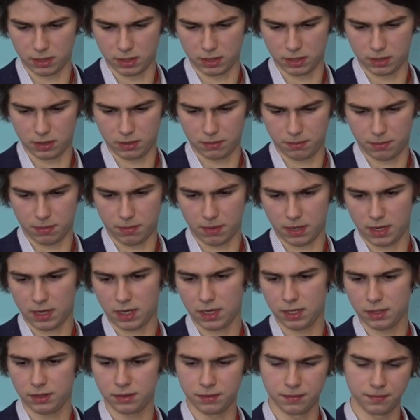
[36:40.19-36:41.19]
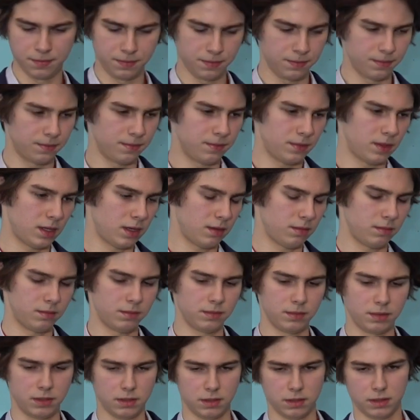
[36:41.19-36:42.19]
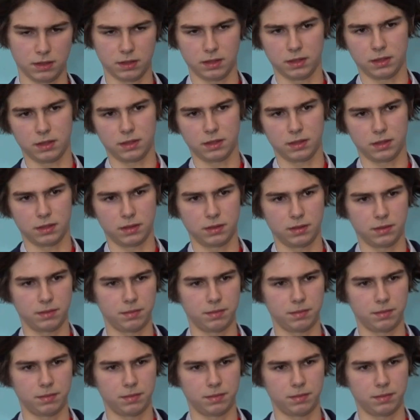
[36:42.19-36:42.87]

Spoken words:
underlying mode. In this case,